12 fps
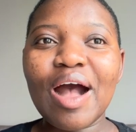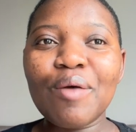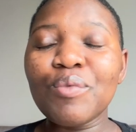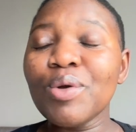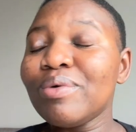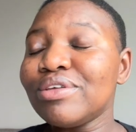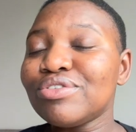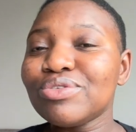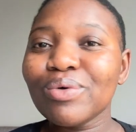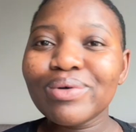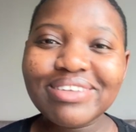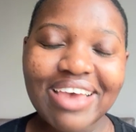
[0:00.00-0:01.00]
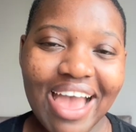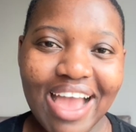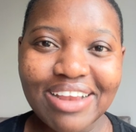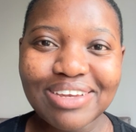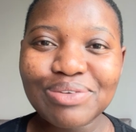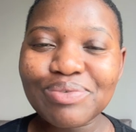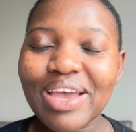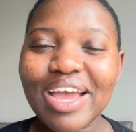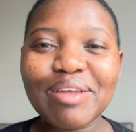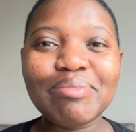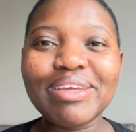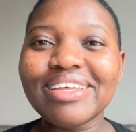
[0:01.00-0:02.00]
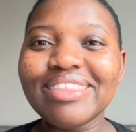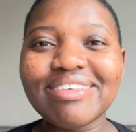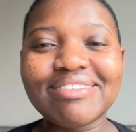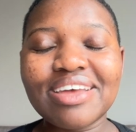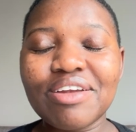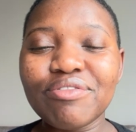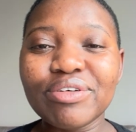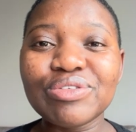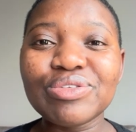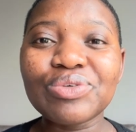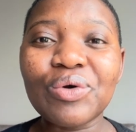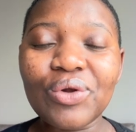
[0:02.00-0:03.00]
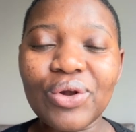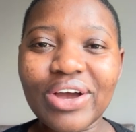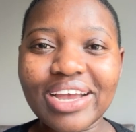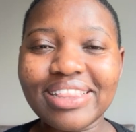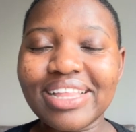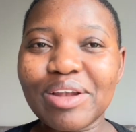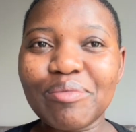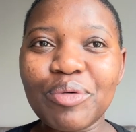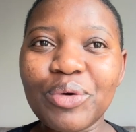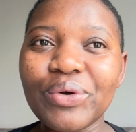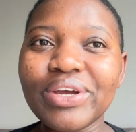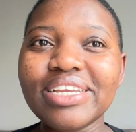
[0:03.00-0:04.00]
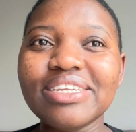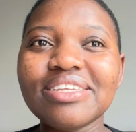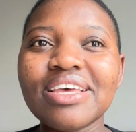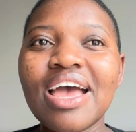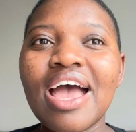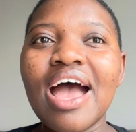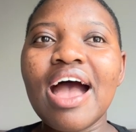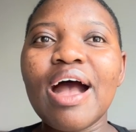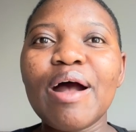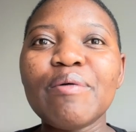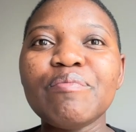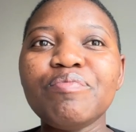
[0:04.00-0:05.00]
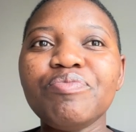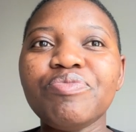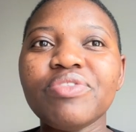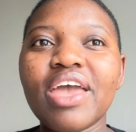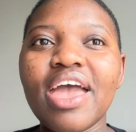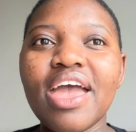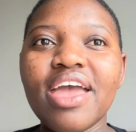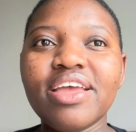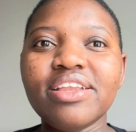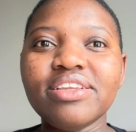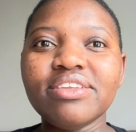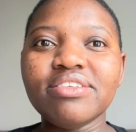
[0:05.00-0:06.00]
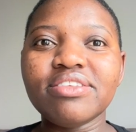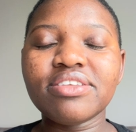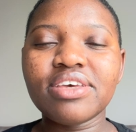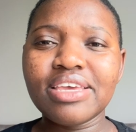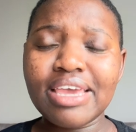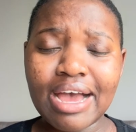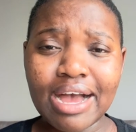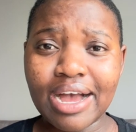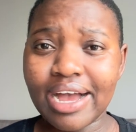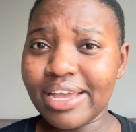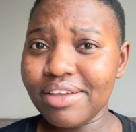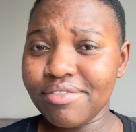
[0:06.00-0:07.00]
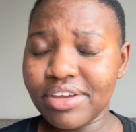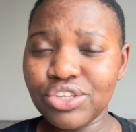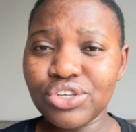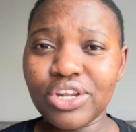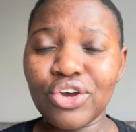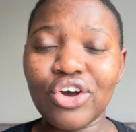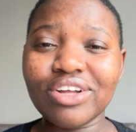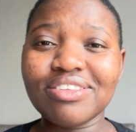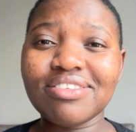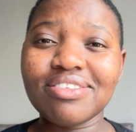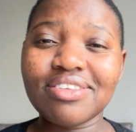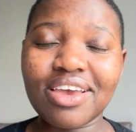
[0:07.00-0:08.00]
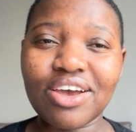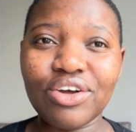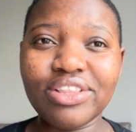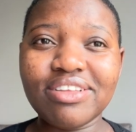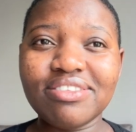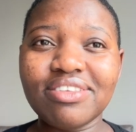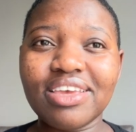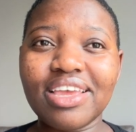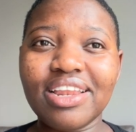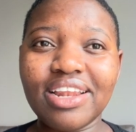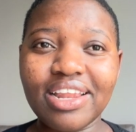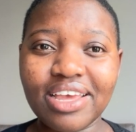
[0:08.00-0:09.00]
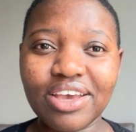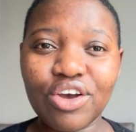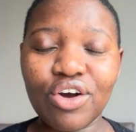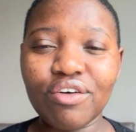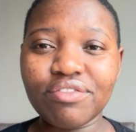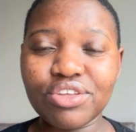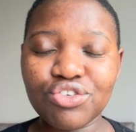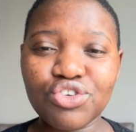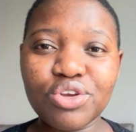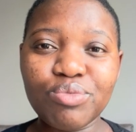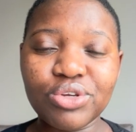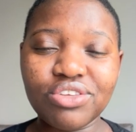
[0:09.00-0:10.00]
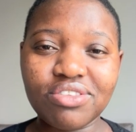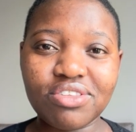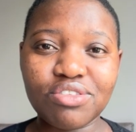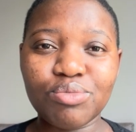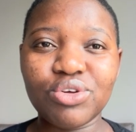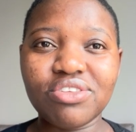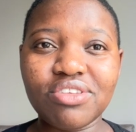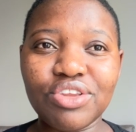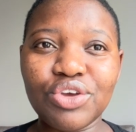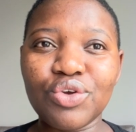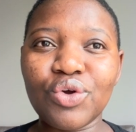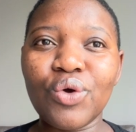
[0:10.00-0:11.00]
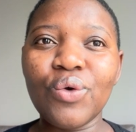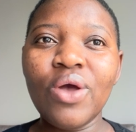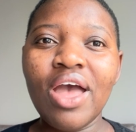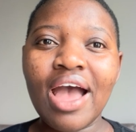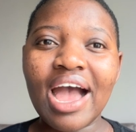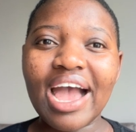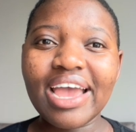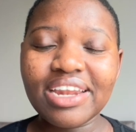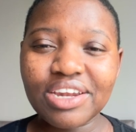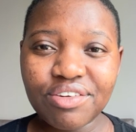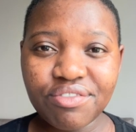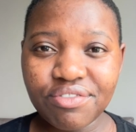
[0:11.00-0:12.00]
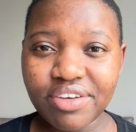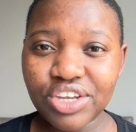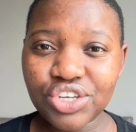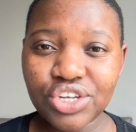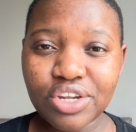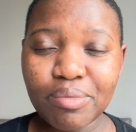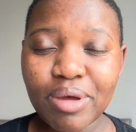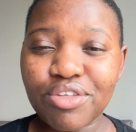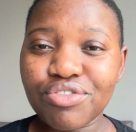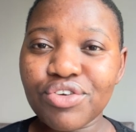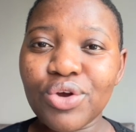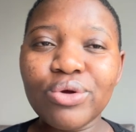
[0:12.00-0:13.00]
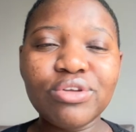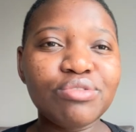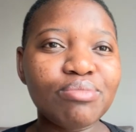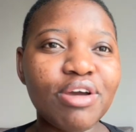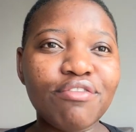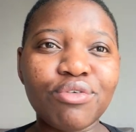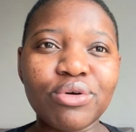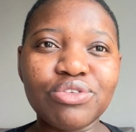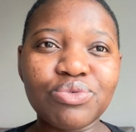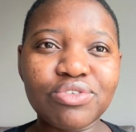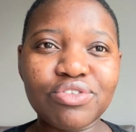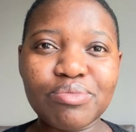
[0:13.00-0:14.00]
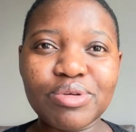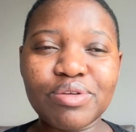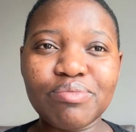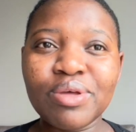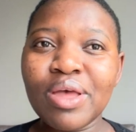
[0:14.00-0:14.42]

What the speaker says: We were so tanned, we had been in the sun for so long at that point. And yeah, I eventually got sick on the second leg of the trip, which is this Montenegro. I had an infection in my throat, my voice was a bit